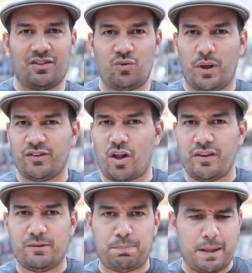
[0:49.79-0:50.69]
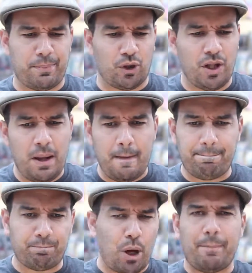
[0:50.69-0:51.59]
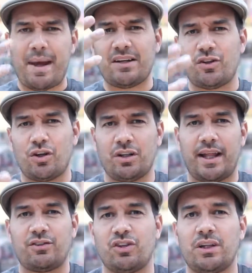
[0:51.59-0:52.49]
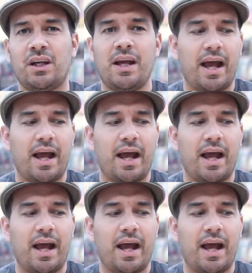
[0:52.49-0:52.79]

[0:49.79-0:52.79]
and she wants all these people brought back to her collection.